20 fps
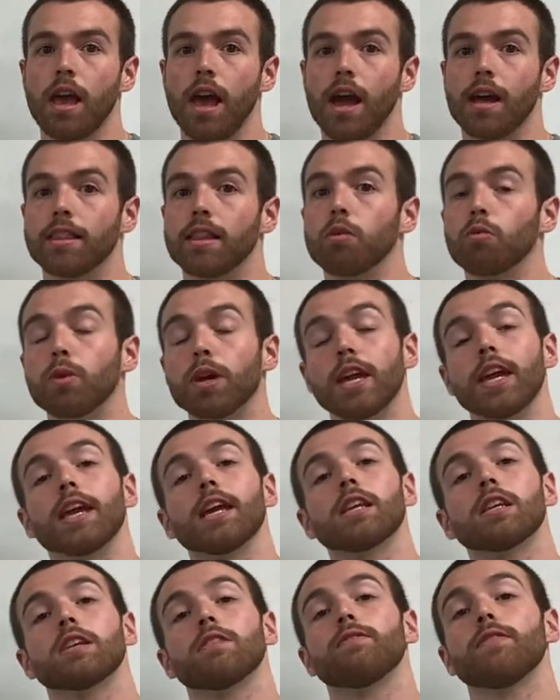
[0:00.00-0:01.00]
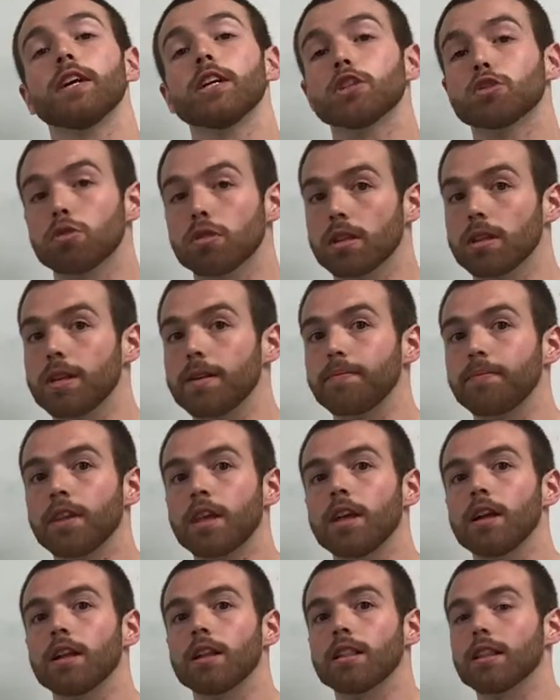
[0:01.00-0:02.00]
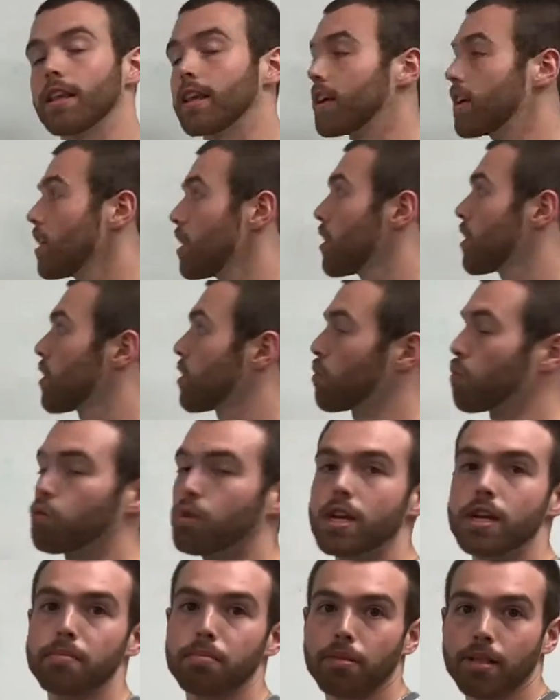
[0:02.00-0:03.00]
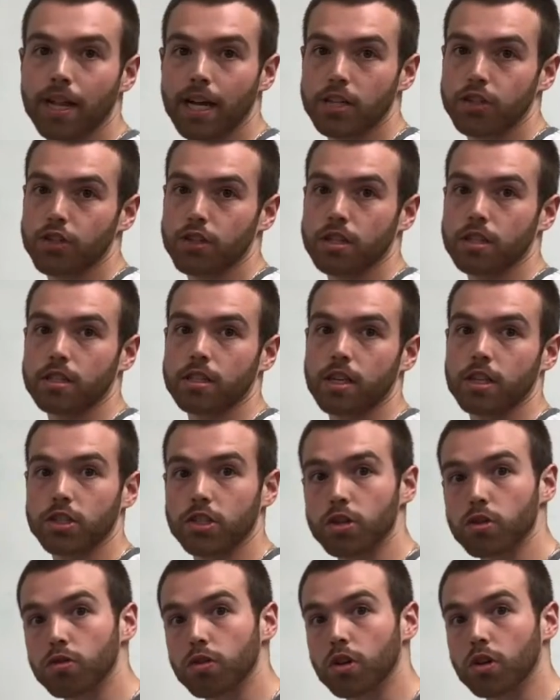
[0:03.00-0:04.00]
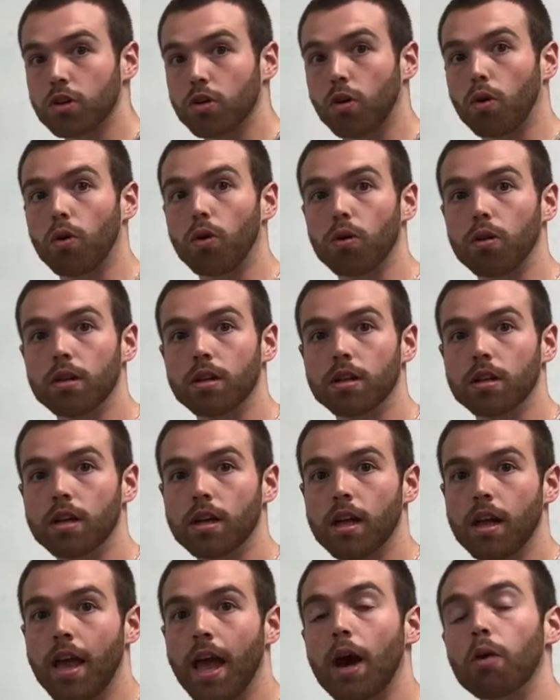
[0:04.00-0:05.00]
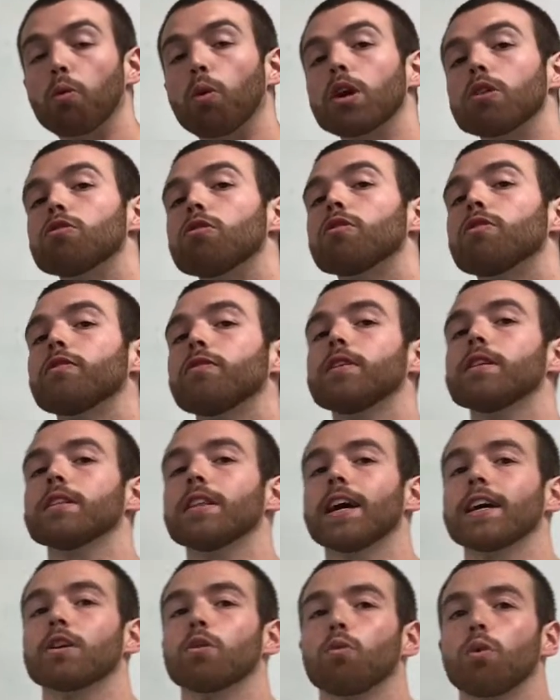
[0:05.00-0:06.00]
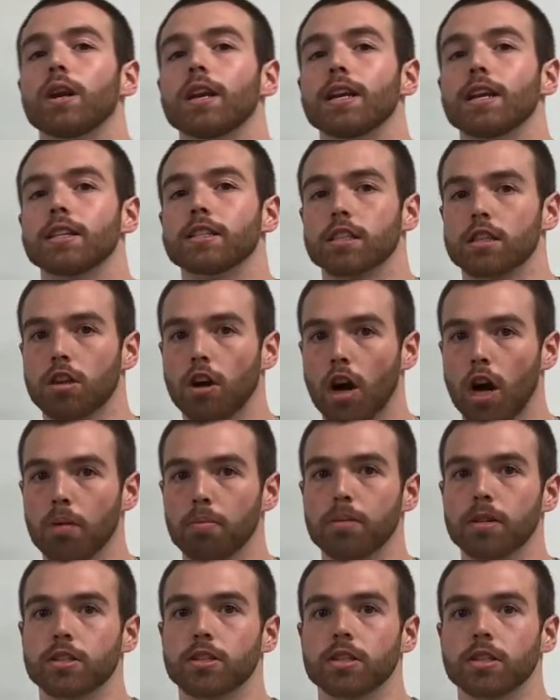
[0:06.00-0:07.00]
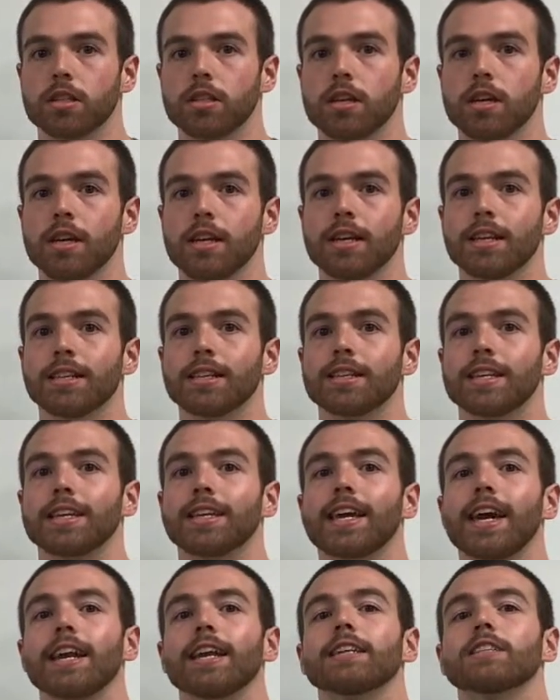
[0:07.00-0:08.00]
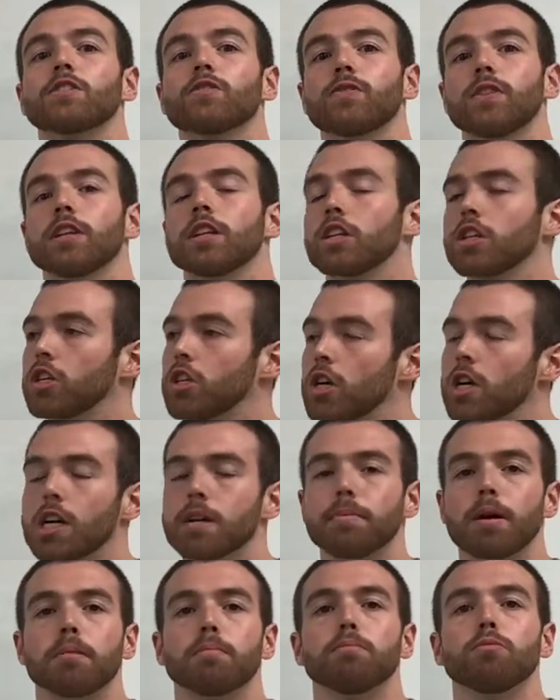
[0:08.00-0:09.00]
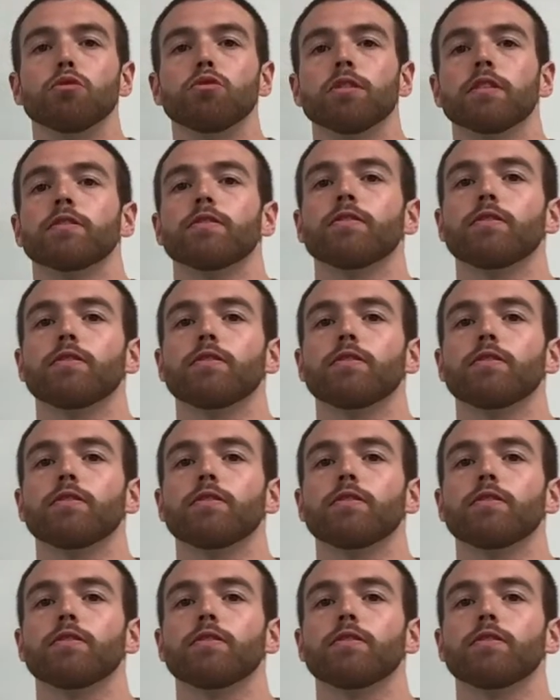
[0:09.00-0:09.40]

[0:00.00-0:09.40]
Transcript: and then we individually link 3 pleasures to the goal and what it will feel like when it is accomplished to get us feeling good about moving